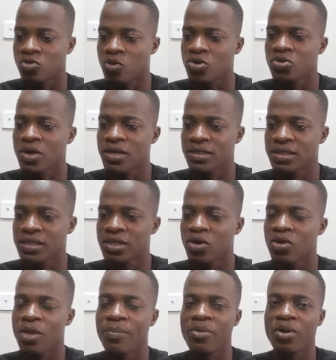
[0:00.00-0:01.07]
what you are seeing on
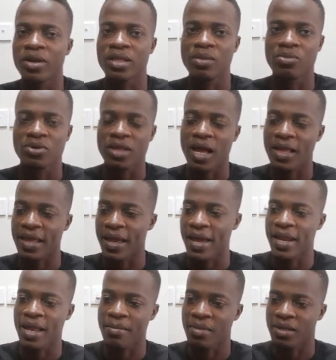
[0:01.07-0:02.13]
the periodic table are the
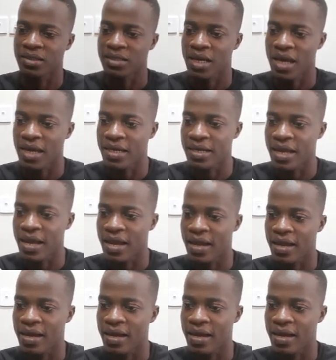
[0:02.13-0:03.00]
elements, and the